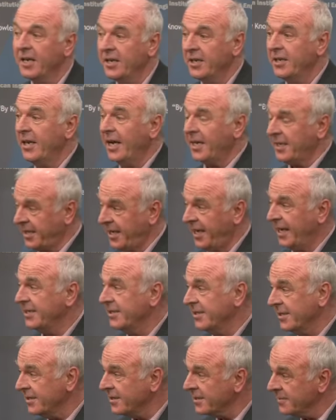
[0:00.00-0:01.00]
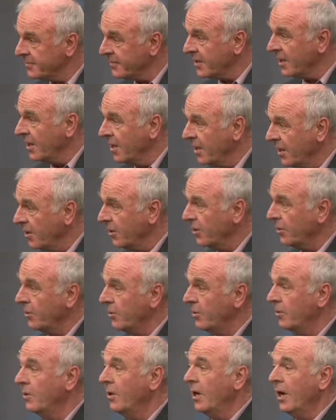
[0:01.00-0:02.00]
nutcases
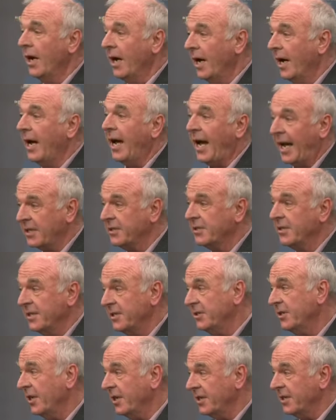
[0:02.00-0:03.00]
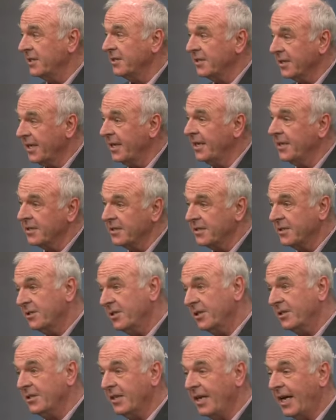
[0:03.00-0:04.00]
who actually turn into killers,
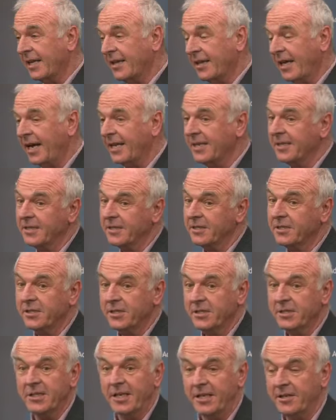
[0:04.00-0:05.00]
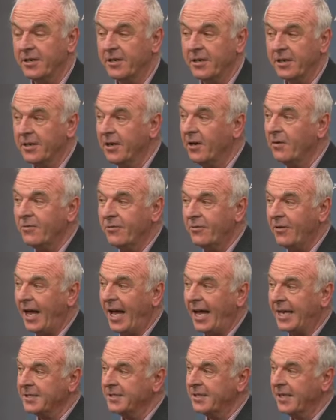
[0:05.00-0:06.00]
just like that. And as she said, there are no
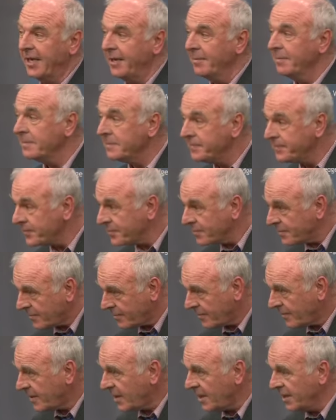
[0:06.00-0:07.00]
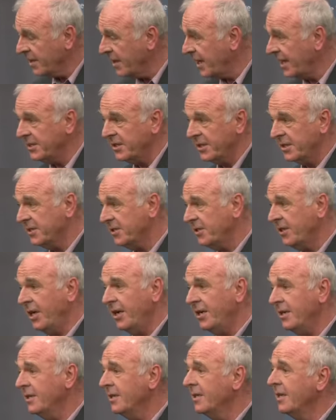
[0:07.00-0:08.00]
flags, Clem. They just
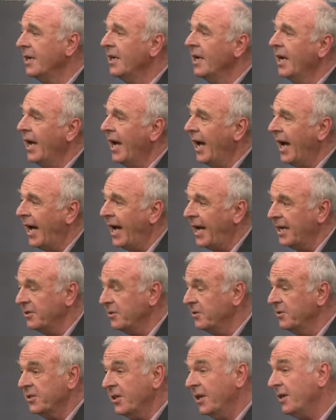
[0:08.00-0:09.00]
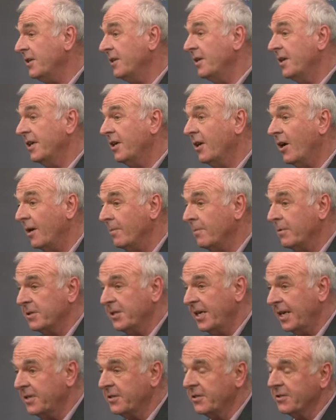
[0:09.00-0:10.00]
turn, and you certainly can't
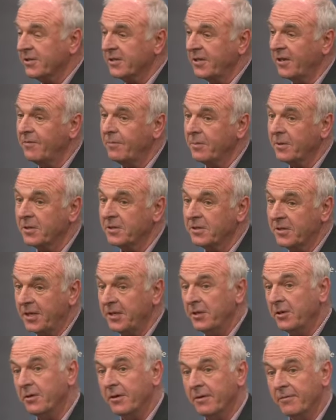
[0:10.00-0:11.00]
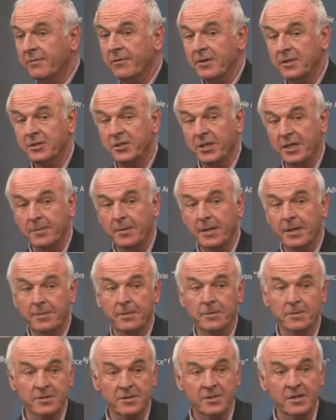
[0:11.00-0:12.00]
protect yourself because then you're infringing
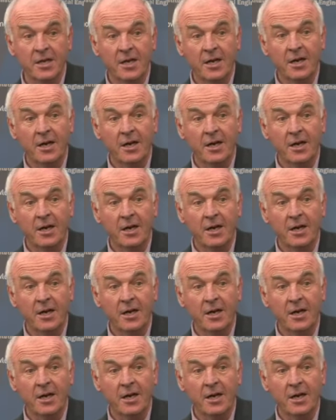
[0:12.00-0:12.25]
people's